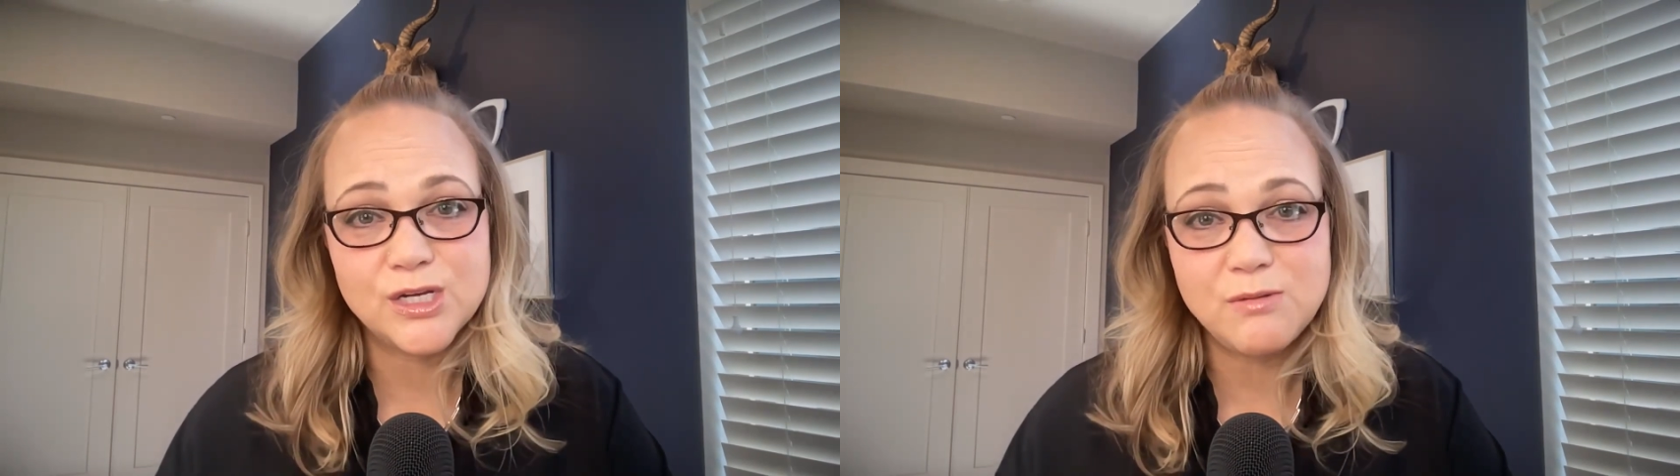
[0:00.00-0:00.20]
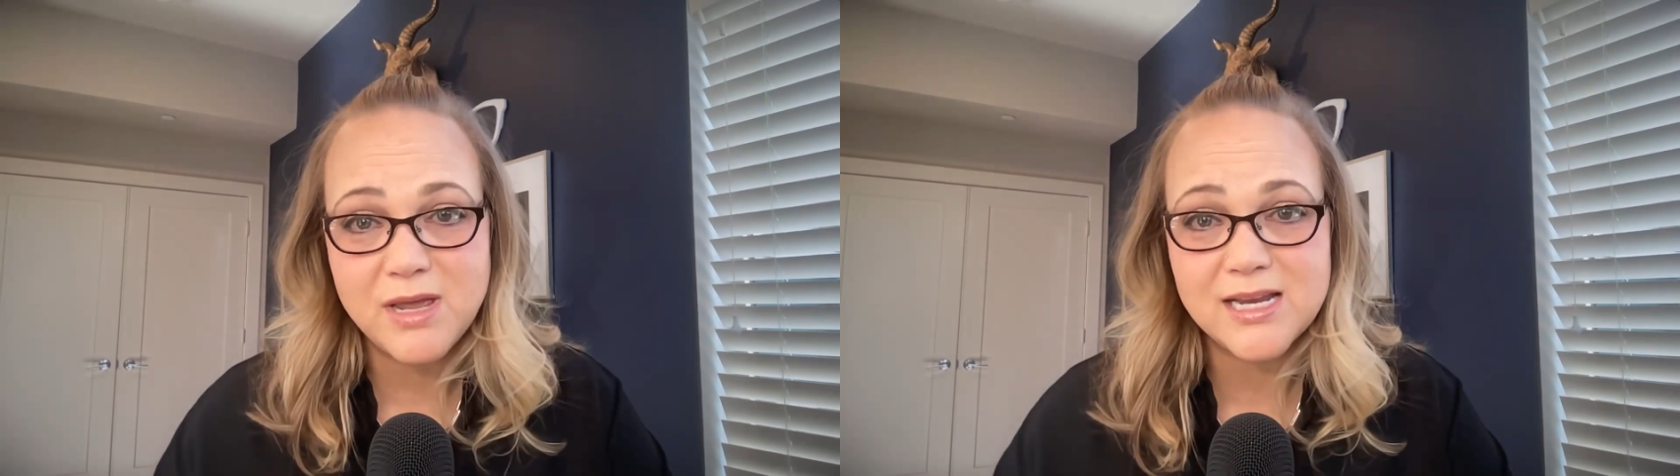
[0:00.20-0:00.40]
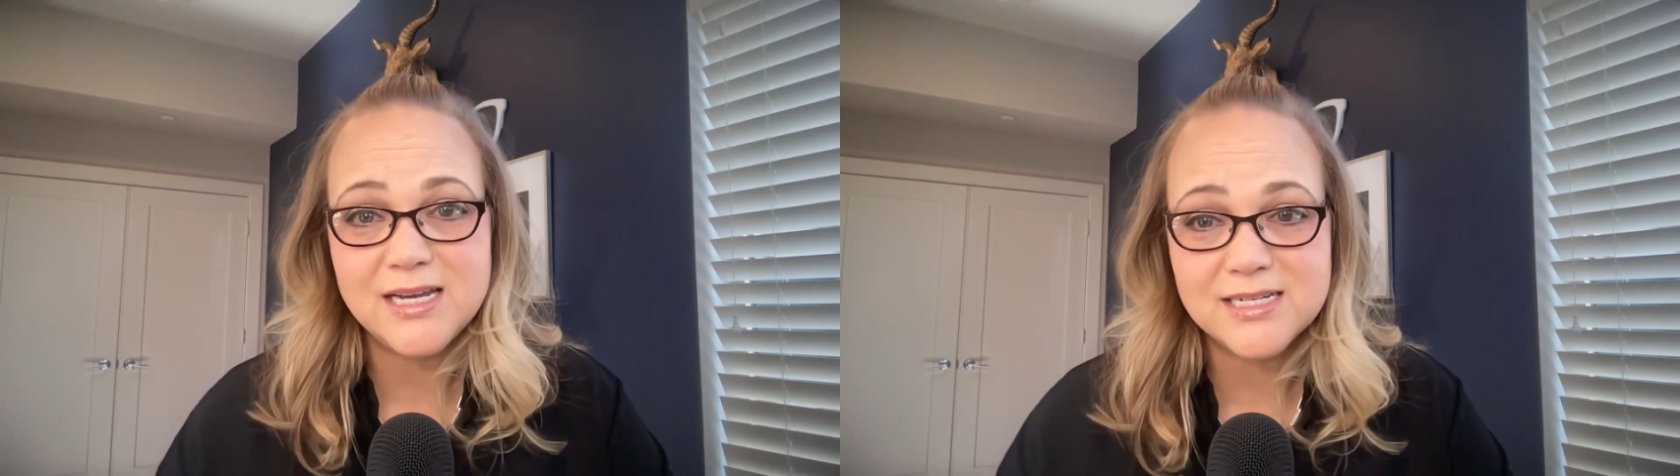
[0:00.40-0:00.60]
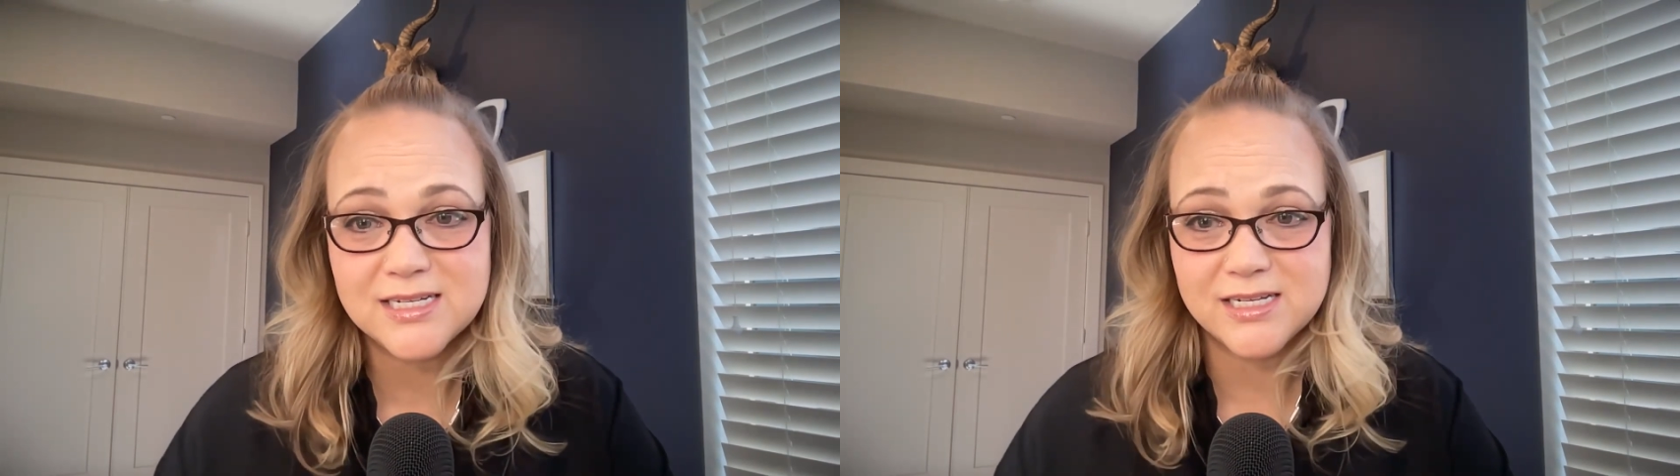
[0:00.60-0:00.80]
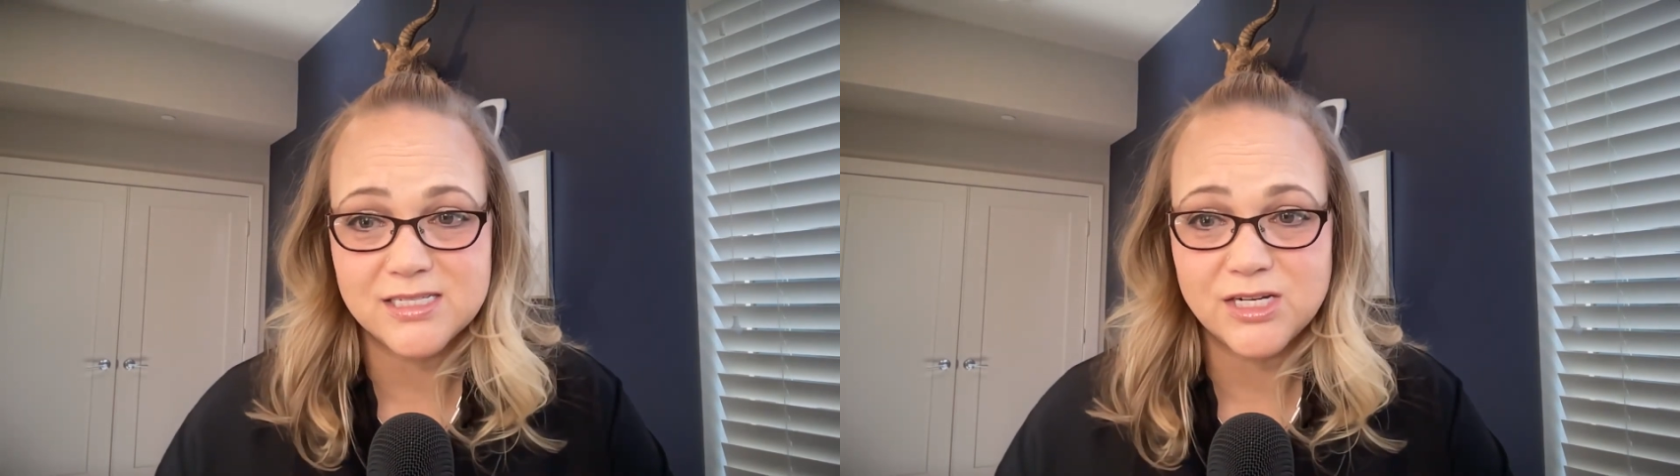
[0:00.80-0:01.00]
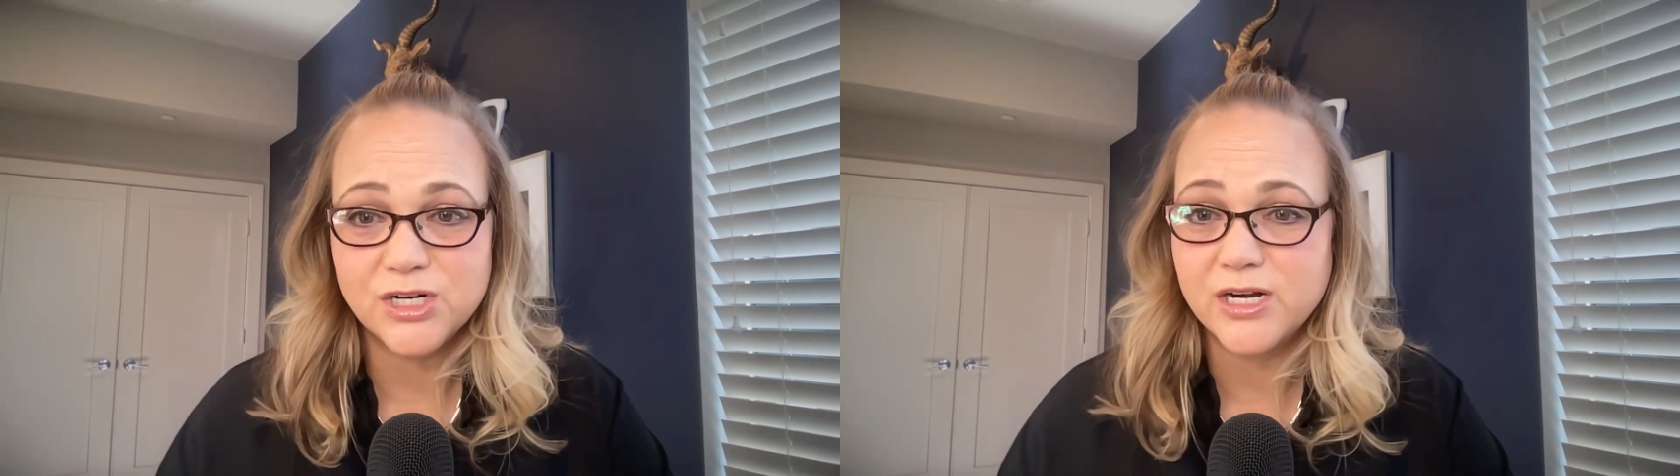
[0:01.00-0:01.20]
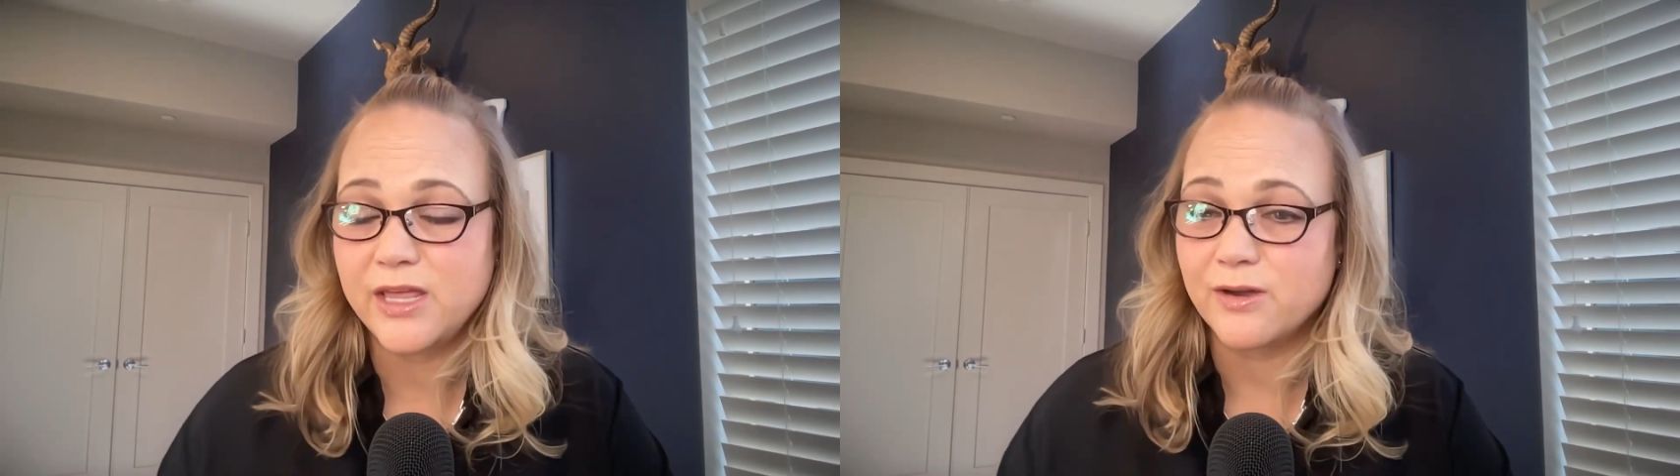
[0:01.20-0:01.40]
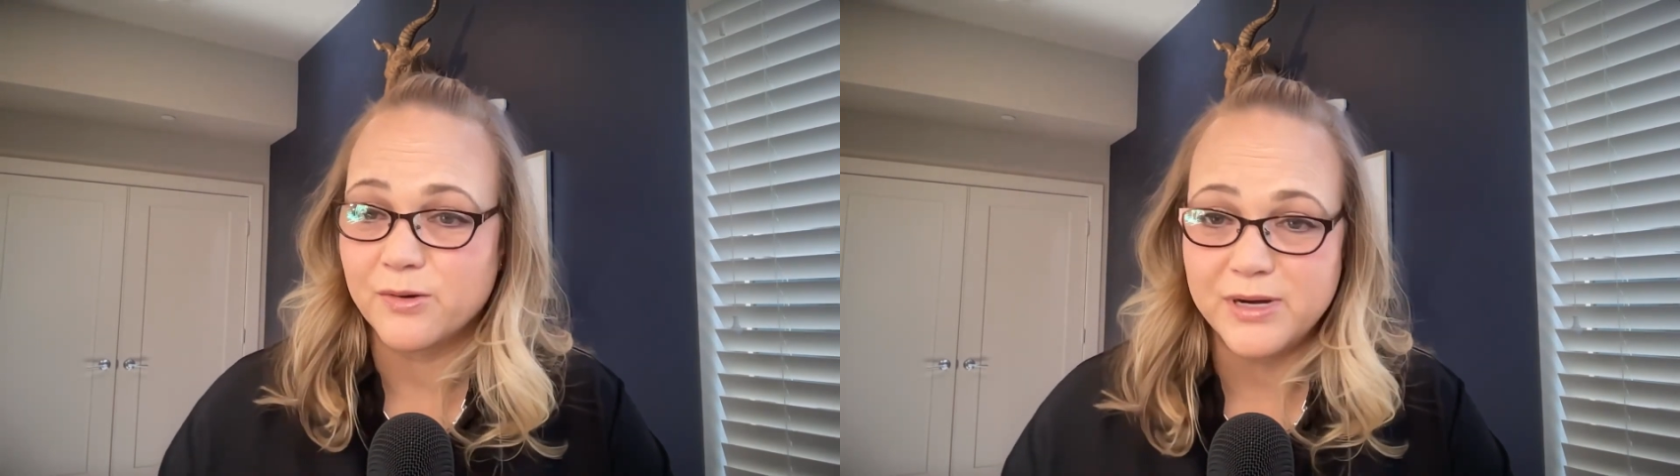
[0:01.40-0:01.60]
you may need to consider
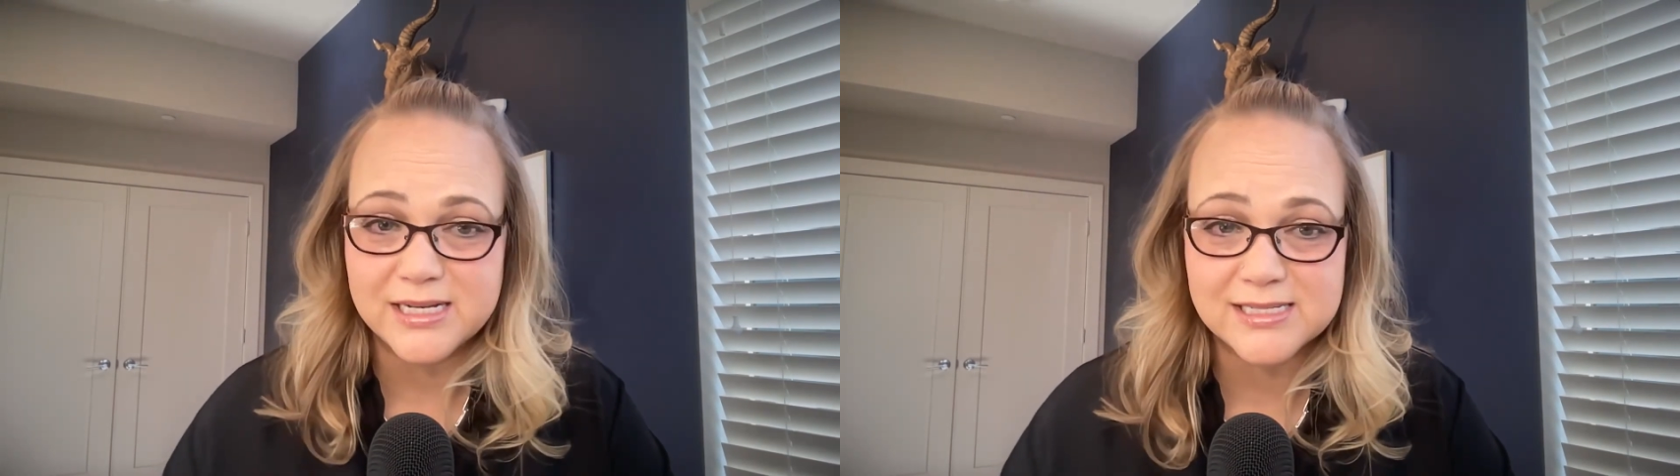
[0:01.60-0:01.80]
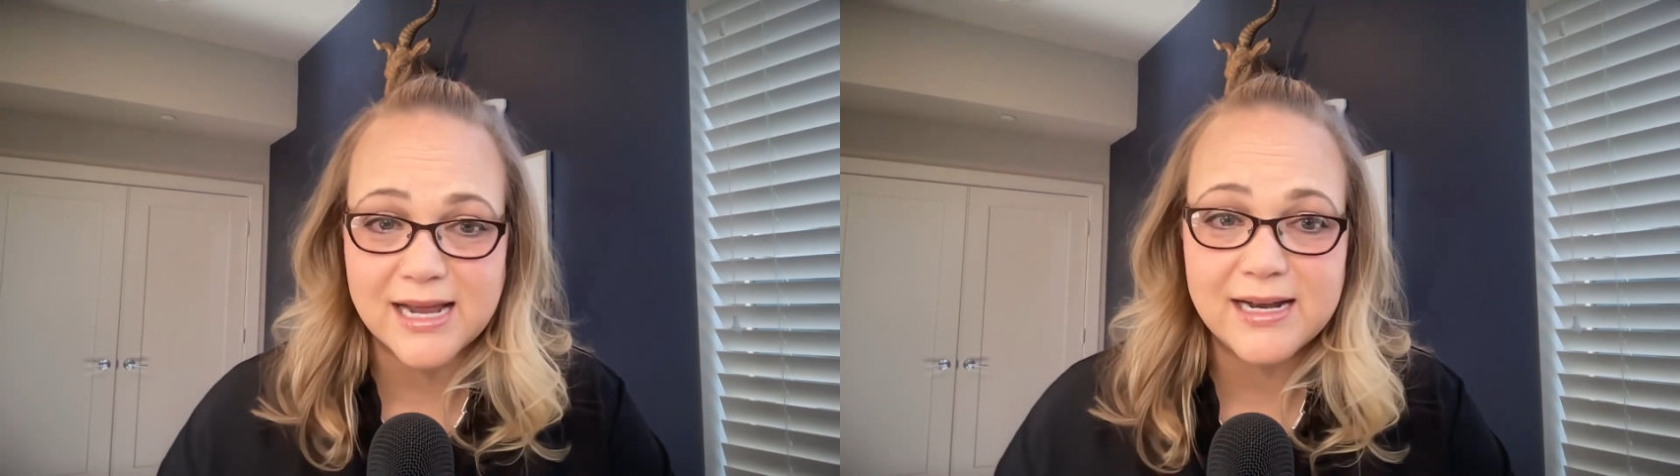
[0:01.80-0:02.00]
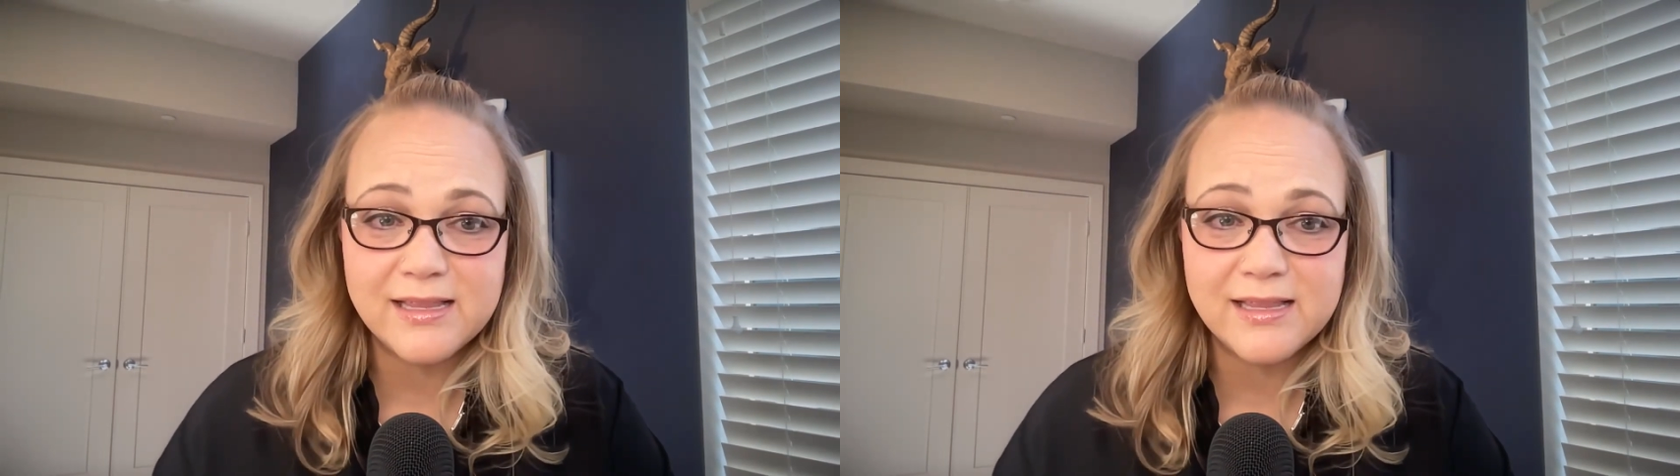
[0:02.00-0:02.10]
either reassigning